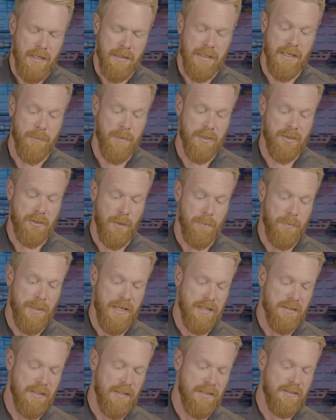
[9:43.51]
The
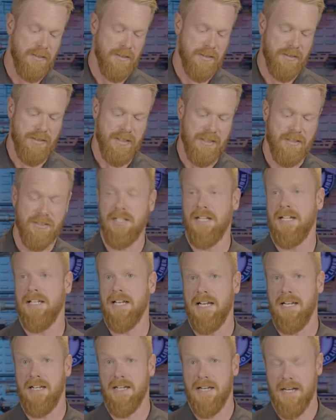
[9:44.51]
MSRP on this is
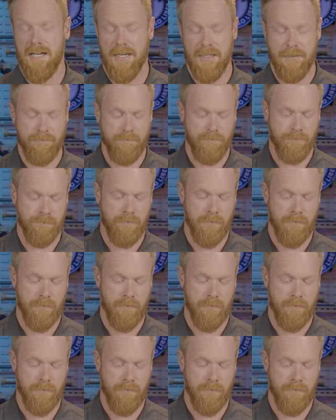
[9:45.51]
$1,689,